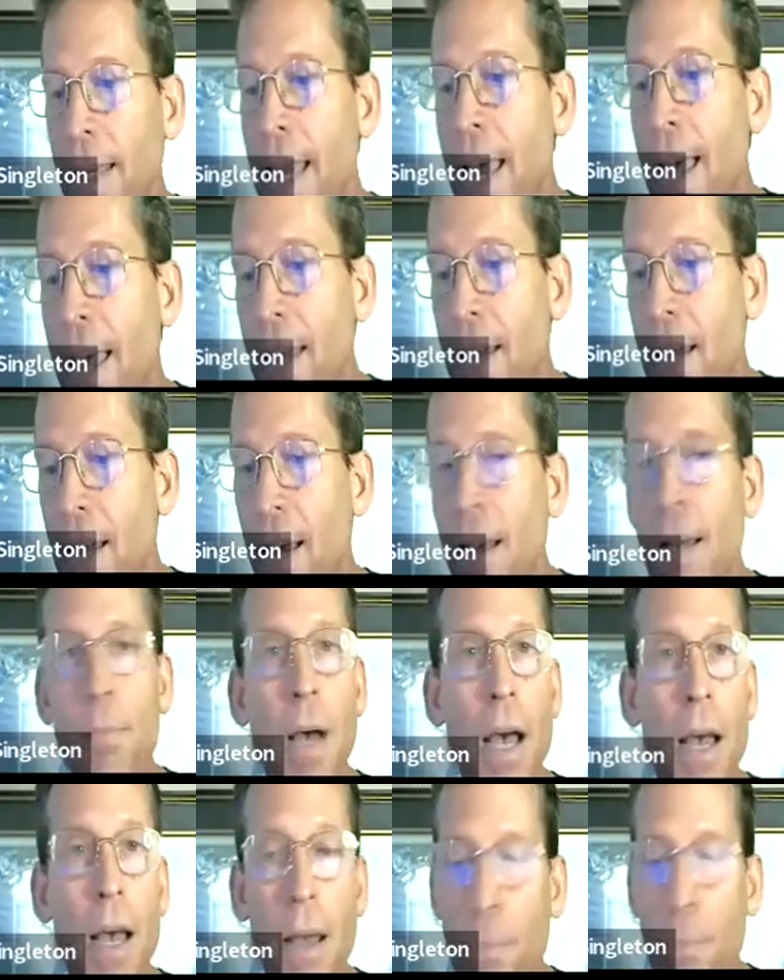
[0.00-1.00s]
Yeah. And uh,
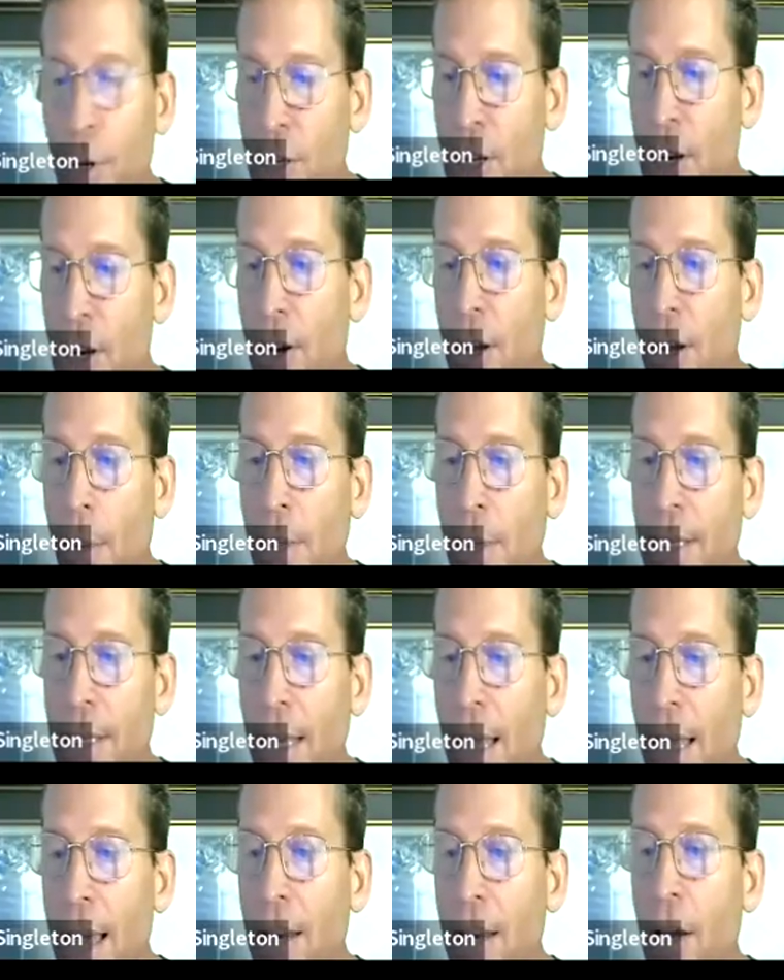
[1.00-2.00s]
I appreciate your comments,
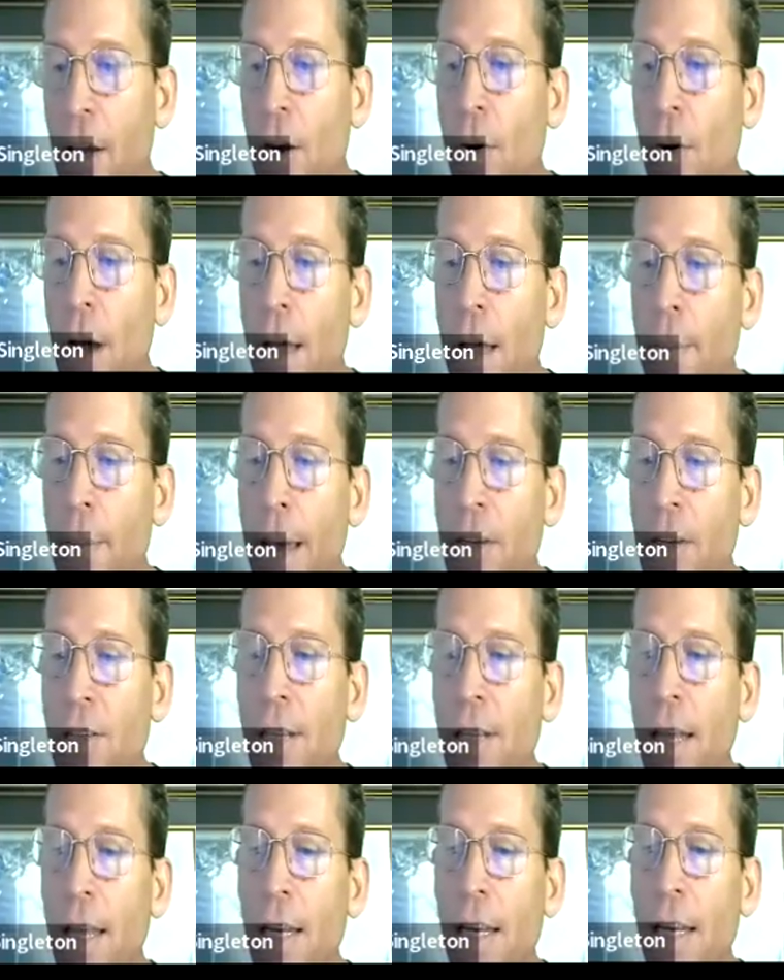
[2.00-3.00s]
Hila. I know. I
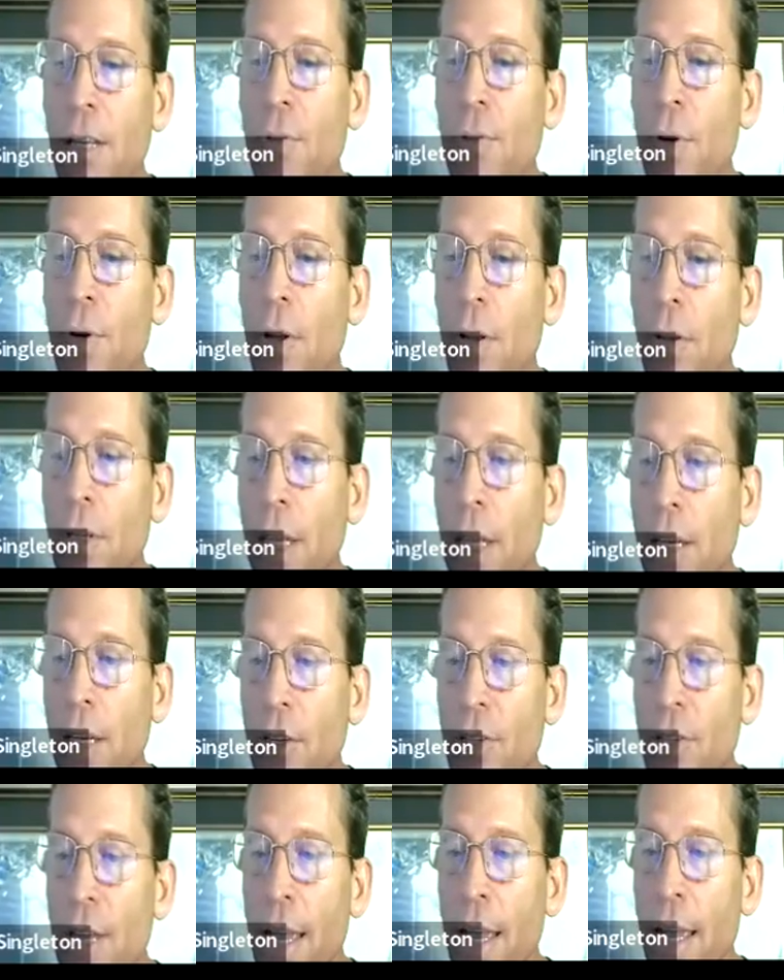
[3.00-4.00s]
imagine that in Israel, like
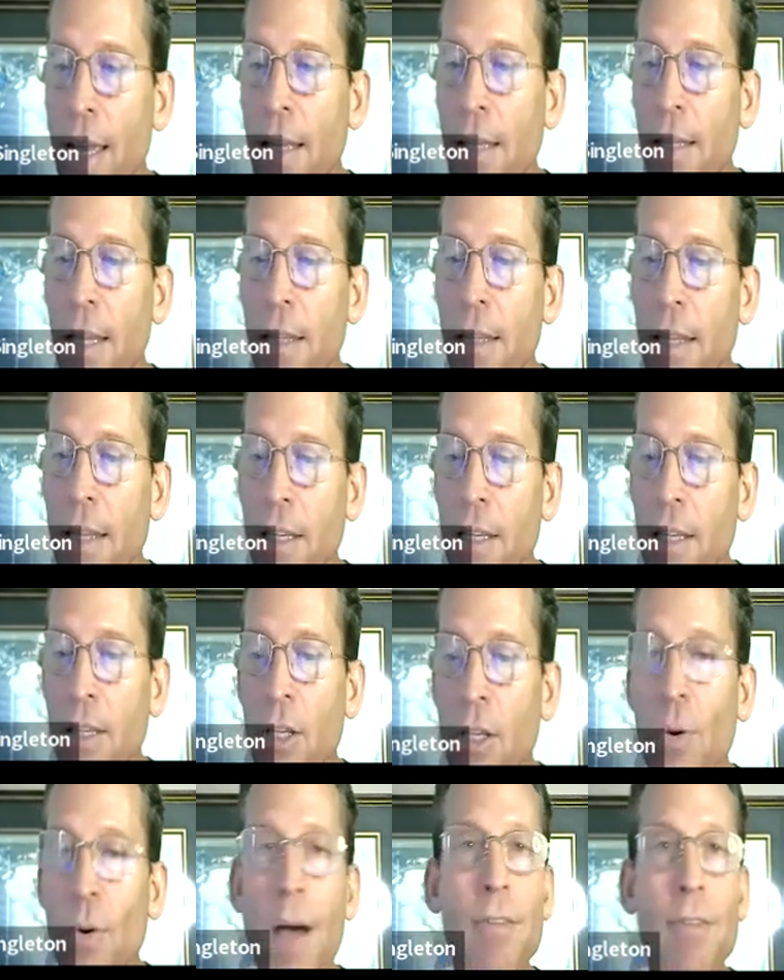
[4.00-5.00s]
you're saying, that
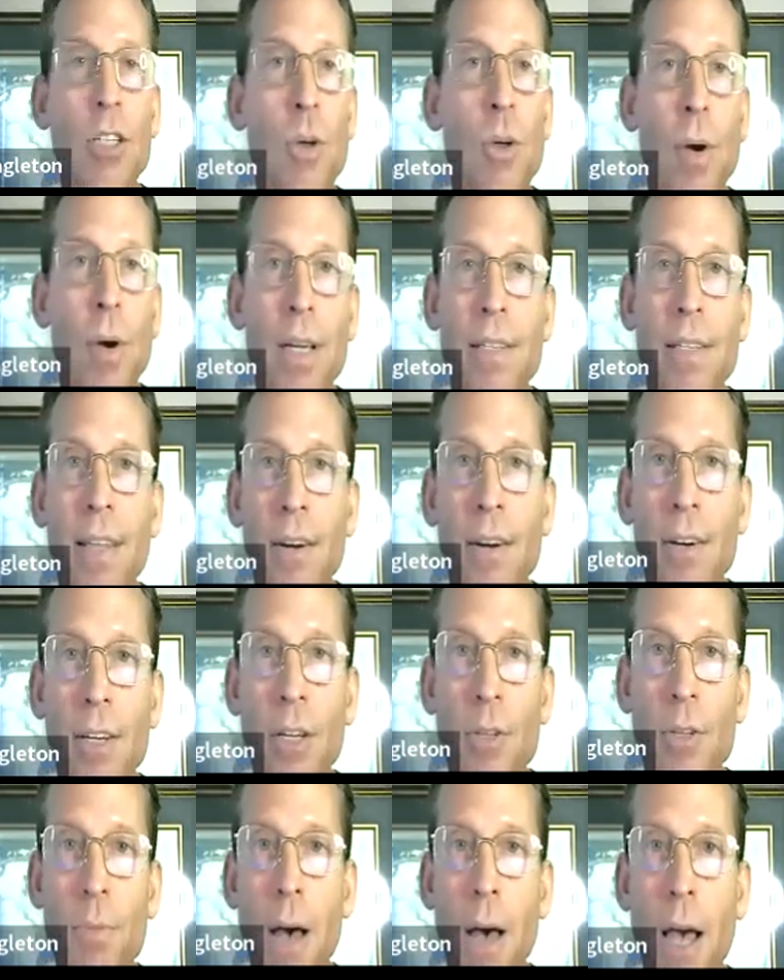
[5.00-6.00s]
you don't have a choice. They're
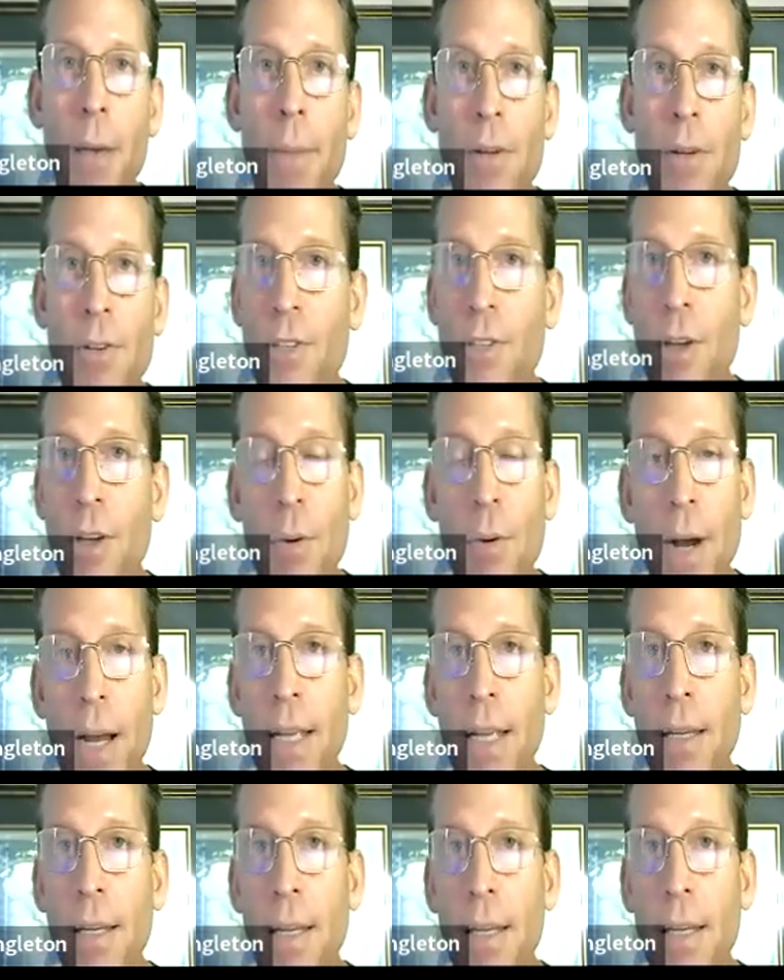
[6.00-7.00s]
using biometrics
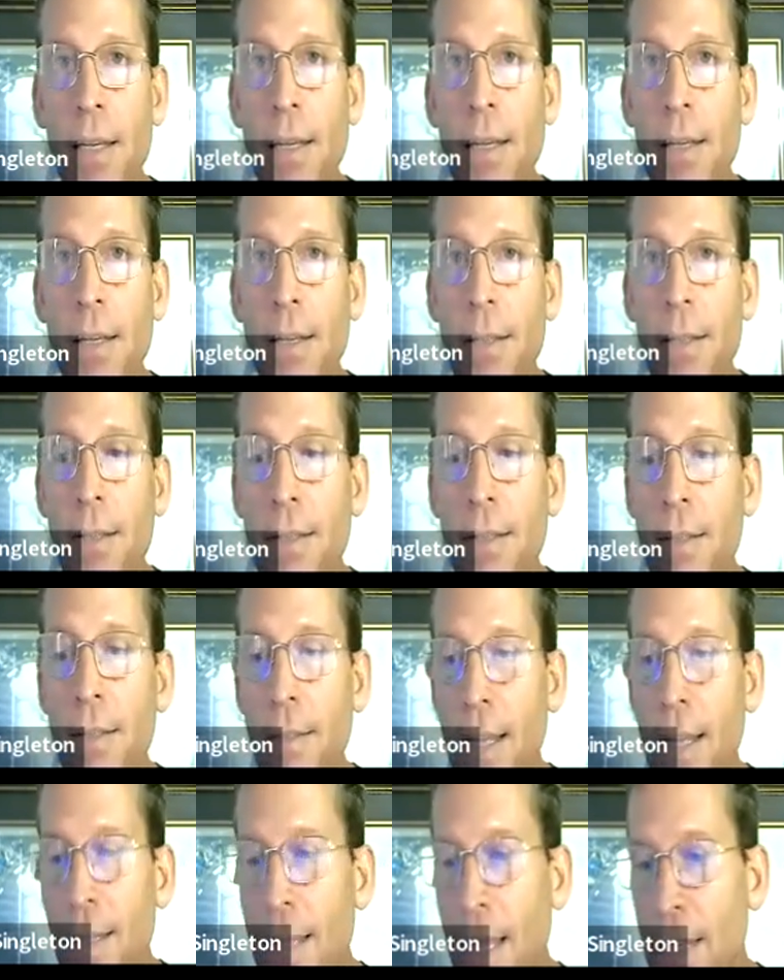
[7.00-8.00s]
already.
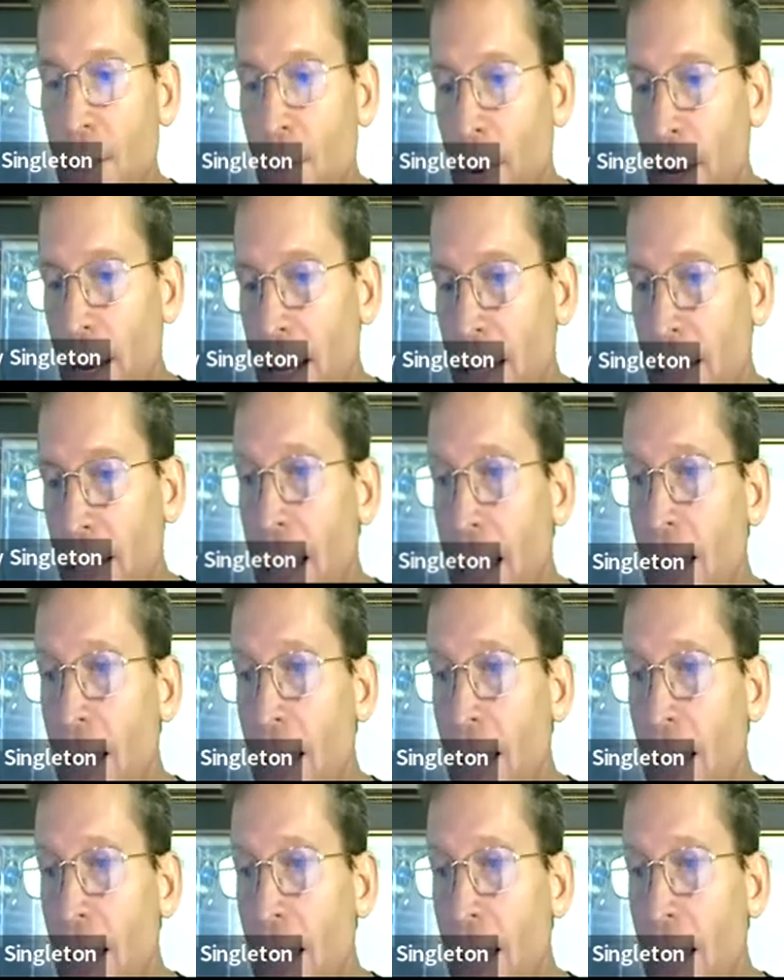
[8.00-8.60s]
That, that's the way it is.